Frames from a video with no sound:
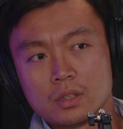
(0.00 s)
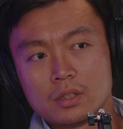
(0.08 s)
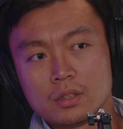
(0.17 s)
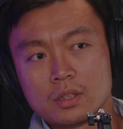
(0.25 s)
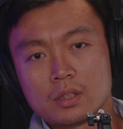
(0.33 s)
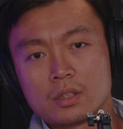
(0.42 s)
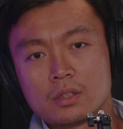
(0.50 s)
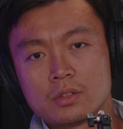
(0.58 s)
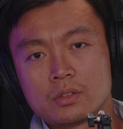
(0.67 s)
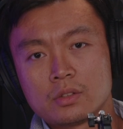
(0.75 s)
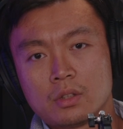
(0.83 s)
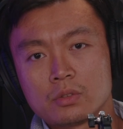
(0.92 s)
there
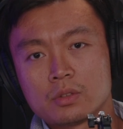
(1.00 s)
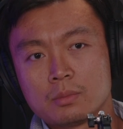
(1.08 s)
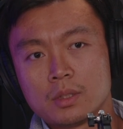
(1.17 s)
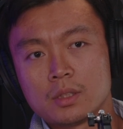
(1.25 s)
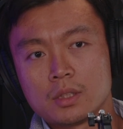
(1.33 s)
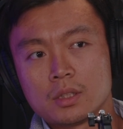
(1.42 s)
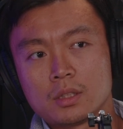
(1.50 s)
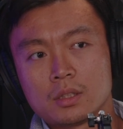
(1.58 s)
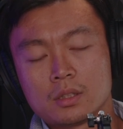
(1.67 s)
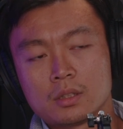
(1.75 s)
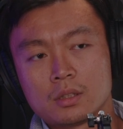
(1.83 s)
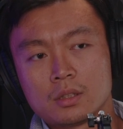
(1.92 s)
is ultimately
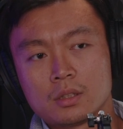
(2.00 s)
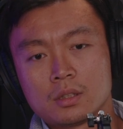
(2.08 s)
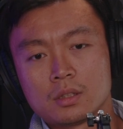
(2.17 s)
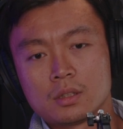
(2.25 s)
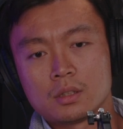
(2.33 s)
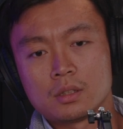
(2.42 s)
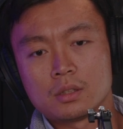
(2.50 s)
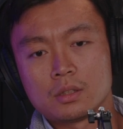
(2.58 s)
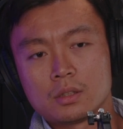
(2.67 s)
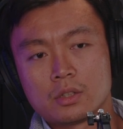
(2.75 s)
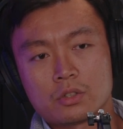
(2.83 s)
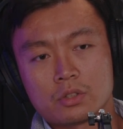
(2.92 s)

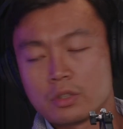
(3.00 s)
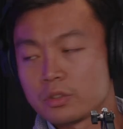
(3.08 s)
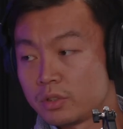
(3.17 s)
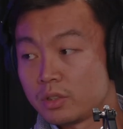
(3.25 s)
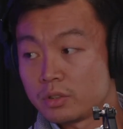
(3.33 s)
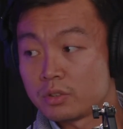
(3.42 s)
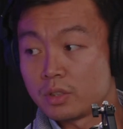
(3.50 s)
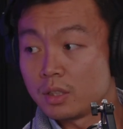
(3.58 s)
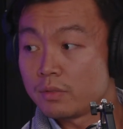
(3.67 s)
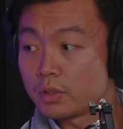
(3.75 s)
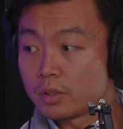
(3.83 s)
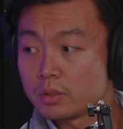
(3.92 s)
assurance, there's
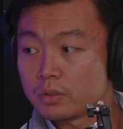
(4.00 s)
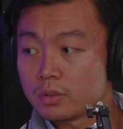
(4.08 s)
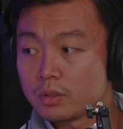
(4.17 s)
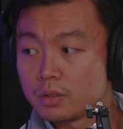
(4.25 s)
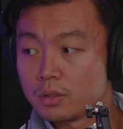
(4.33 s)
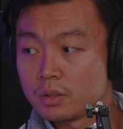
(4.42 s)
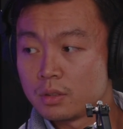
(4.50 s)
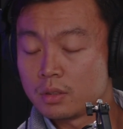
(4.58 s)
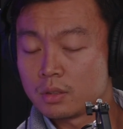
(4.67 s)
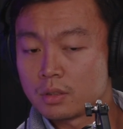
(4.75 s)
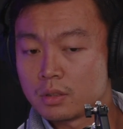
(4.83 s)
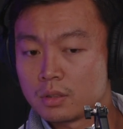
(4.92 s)
deliverance. Mm-hmm.
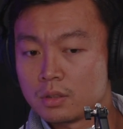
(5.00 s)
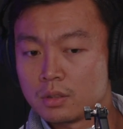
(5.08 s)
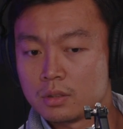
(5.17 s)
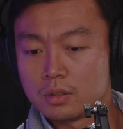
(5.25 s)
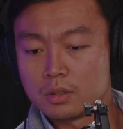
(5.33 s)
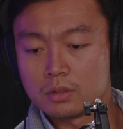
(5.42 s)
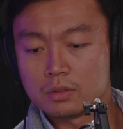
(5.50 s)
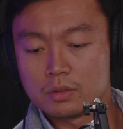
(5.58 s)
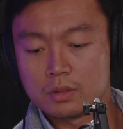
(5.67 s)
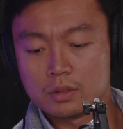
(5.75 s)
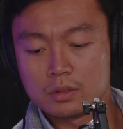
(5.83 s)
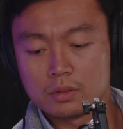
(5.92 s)
You know,
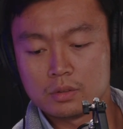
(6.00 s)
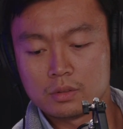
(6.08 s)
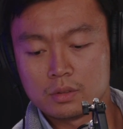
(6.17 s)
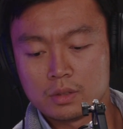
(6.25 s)
it's